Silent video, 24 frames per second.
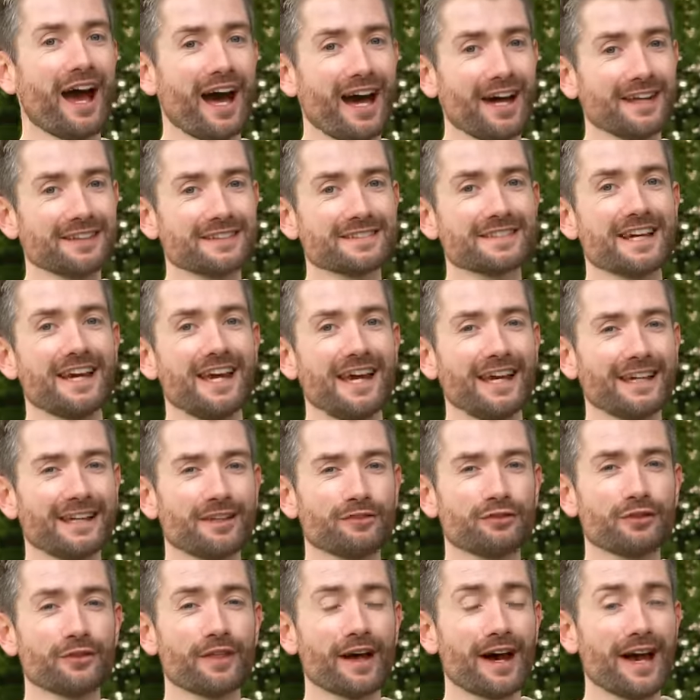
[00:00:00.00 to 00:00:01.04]
and it
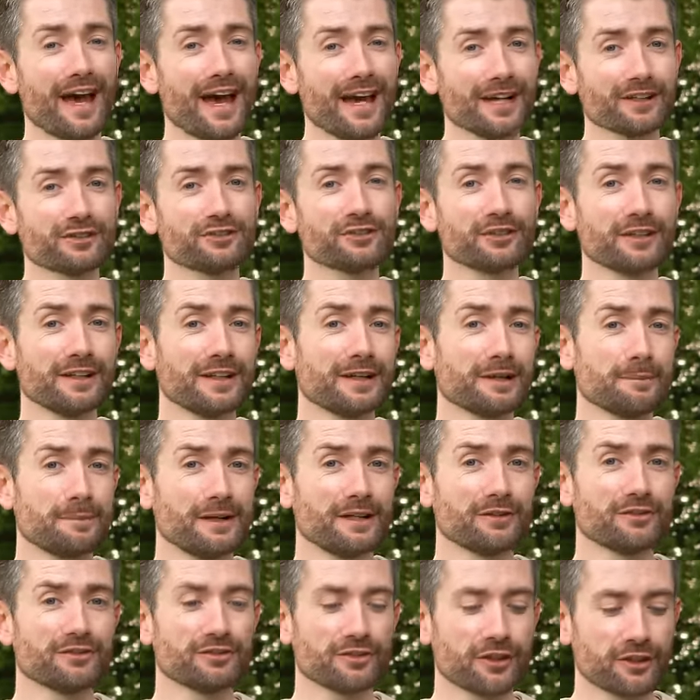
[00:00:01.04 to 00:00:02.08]
gives you that extra little
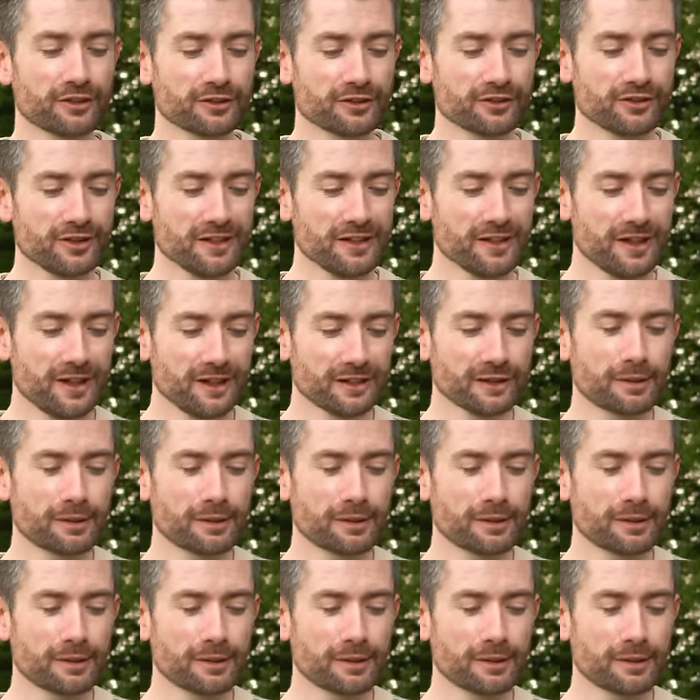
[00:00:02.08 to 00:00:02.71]
bit of certainty